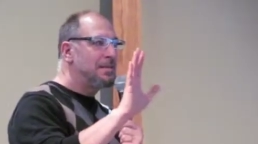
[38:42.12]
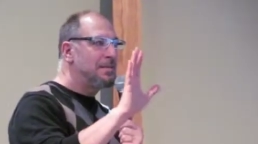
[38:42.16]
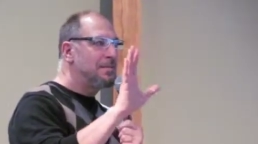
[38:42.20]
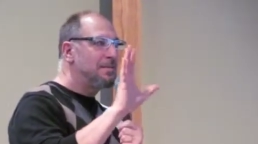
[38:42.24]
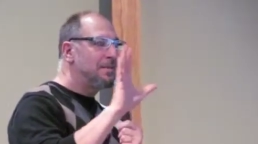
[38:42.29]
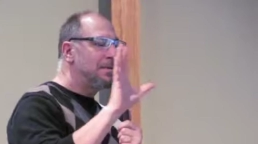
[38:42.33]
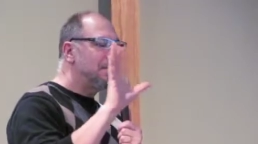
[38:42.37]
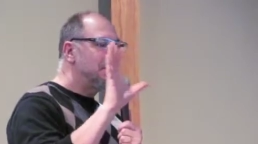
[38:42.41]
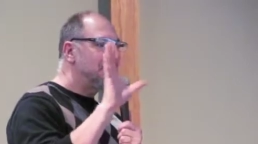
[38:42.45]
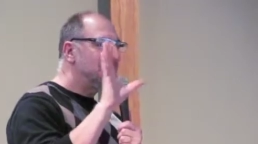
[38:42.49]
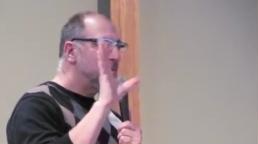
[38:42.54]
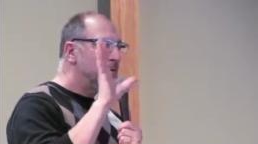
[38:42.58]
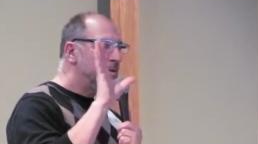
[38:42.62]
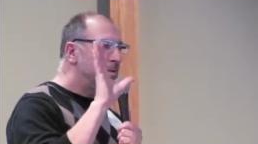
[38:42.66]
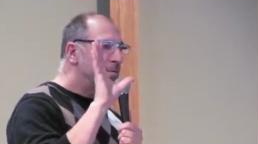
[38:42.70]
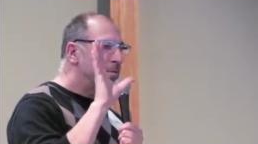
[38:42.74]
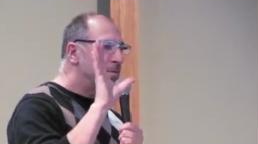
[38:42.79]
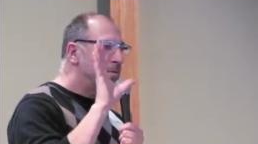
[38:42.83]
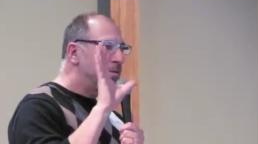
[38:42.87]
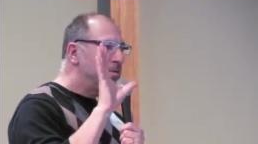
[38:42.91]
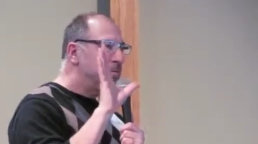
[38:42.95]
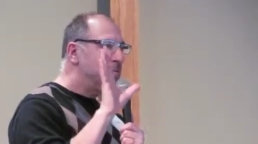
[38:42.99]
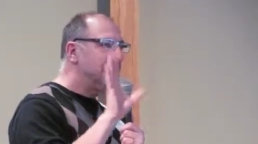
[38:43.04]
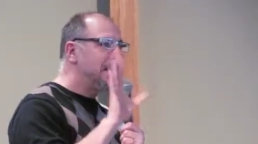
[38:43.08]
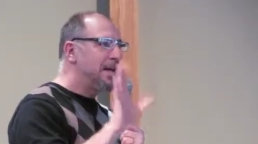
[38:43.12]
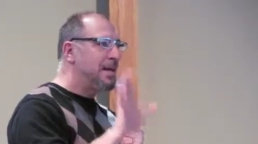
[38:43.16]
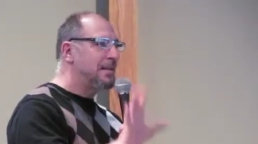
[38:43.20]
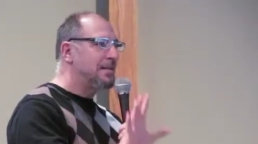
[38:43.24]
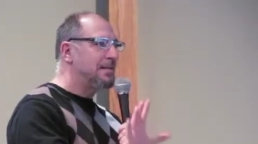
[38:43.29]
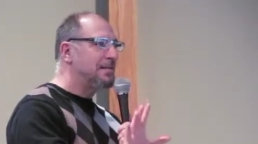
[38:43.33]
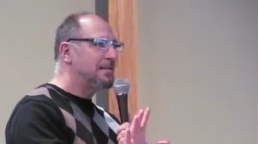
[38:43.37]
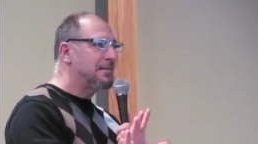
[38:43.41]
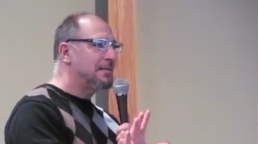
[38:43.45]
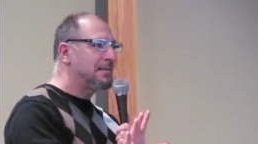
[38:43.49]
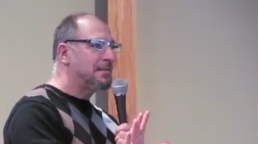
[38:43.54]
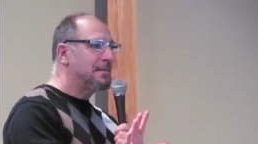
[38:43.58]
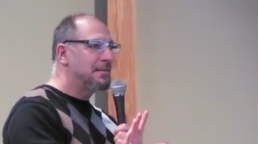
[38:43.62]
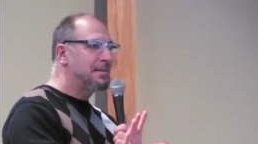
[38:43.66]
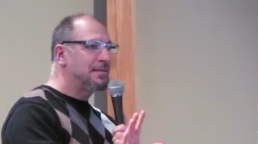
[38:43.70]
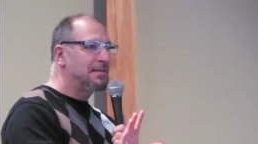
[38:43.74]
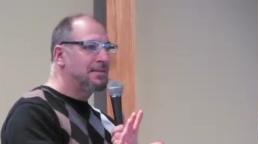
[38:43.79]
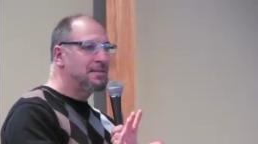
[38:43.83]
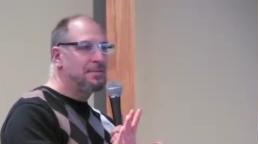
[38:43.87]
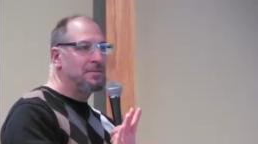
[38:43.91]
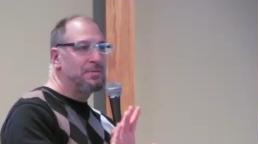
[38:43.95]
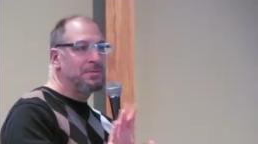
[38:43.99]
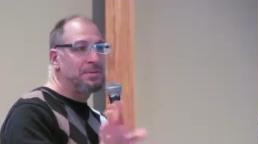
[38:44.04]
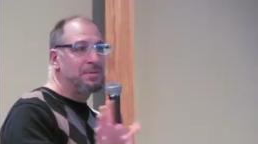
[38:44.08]
What, what do we do next? Or
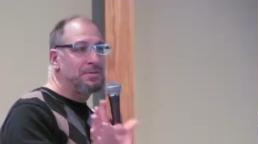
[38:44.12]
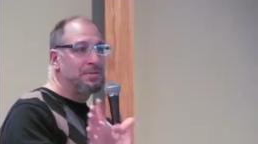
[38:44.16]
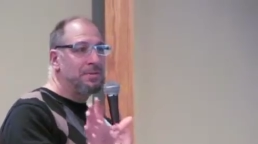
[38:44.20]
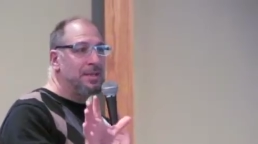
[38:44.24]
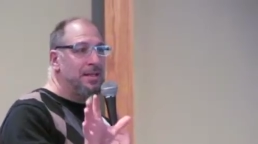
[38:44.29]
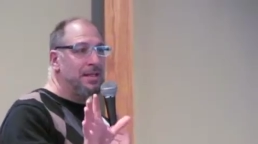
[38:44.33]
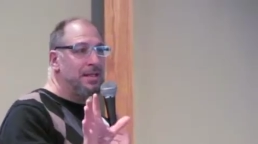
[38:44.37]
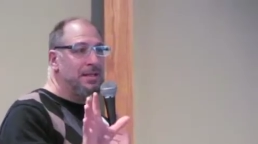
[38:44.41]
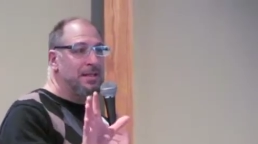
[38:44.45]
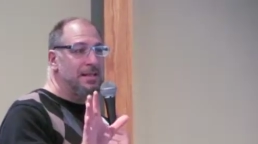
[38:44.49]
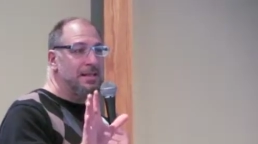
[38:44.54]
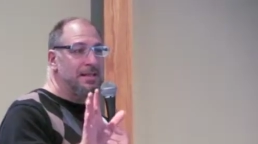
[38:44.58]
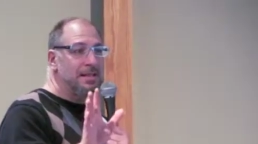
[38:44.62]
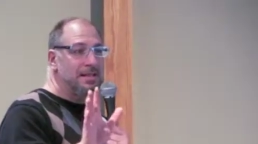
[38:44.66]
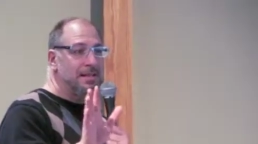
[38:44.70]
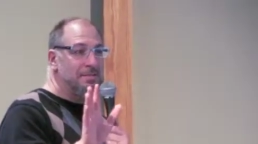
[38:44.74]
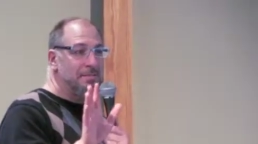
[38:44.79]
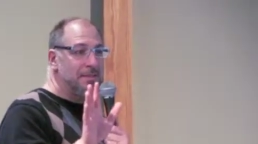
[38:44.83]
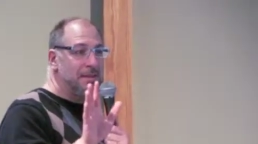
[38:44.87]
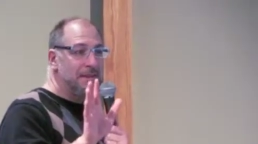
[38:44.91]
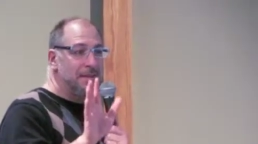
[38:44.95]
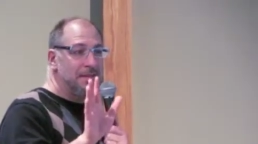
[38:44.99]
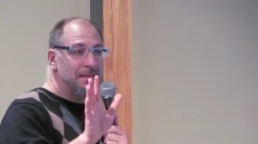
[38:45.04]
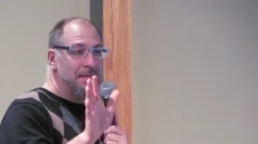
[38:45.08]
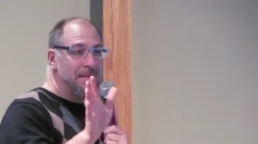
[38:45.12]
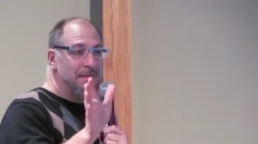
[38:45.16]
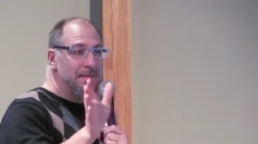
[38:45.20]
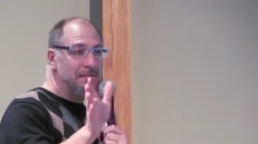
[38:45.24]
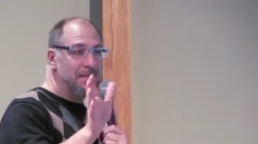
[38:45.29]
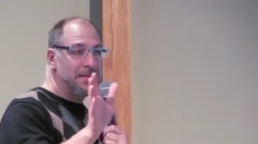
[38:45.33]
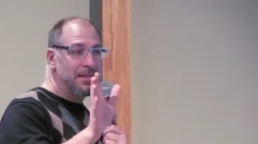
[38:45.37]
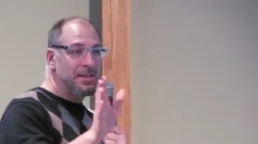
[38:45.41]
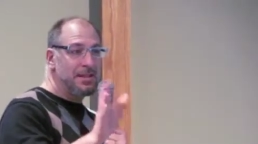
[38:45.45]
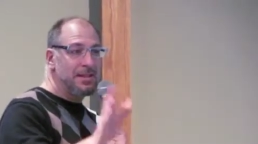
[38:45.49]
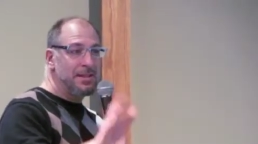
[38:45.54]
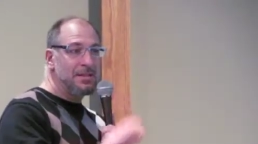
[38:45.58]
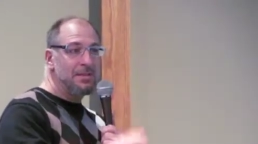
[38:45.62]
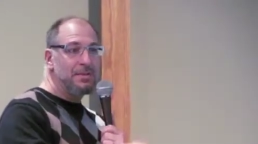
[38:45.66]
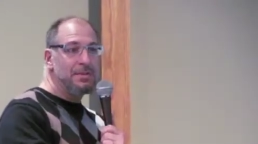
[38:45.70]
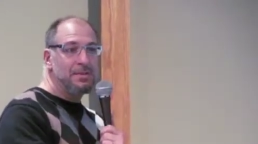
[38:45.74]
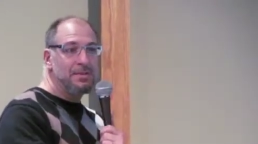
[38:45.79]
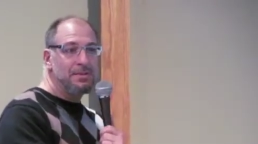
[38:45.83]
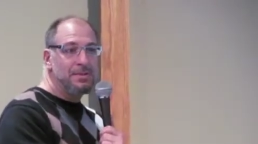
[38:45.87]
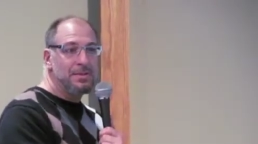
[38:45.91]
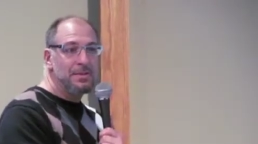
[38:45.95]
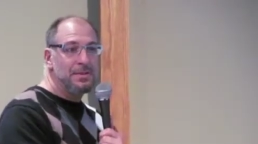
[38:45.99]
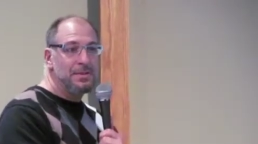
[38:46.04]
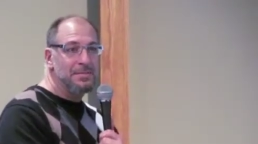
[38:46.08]
do we do anything? But we need to know
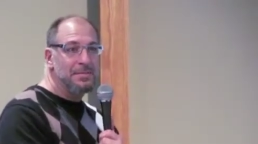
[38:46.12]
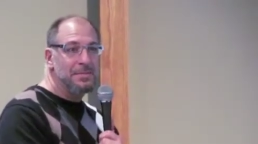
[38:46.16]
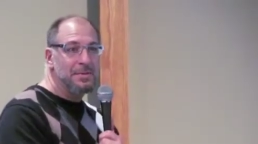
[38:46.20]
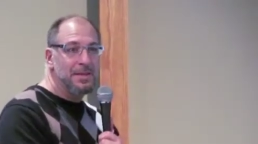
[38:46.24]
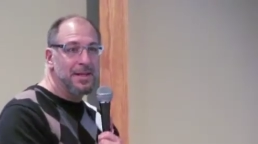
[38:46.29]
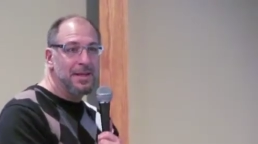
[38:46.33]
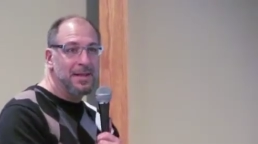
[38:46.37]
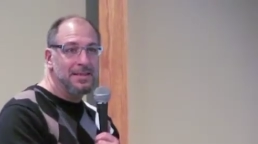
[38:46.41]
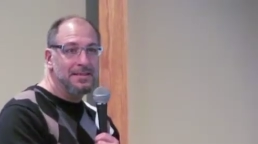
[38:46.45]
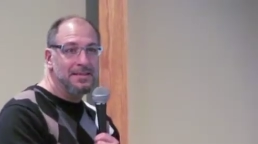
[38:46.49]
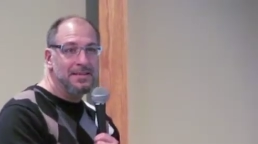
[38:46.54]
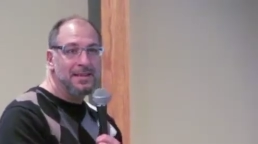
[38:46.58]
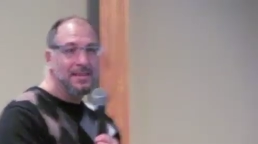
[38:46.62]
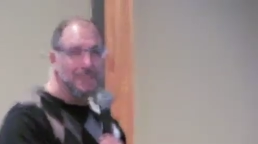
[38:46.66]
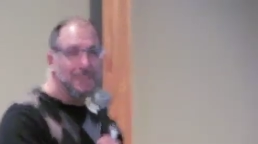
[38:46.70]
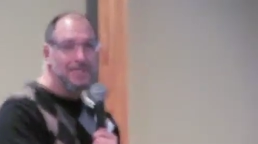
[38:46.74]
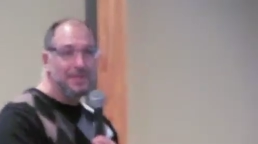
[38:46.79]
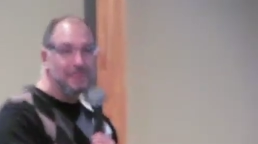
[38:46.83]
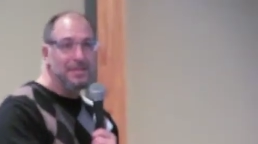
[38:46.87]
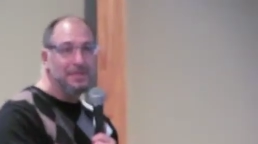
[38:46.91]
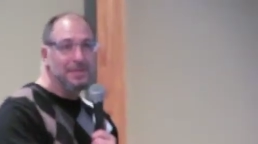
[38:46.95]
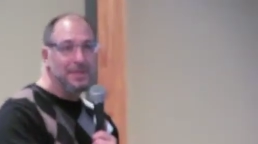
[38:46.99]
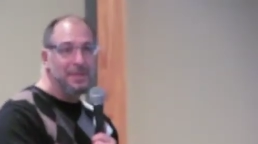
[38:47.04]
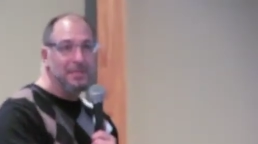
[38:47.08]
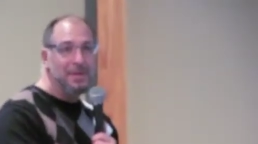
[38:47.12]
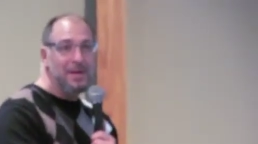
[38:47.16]
what the Spirit of God is saying to do.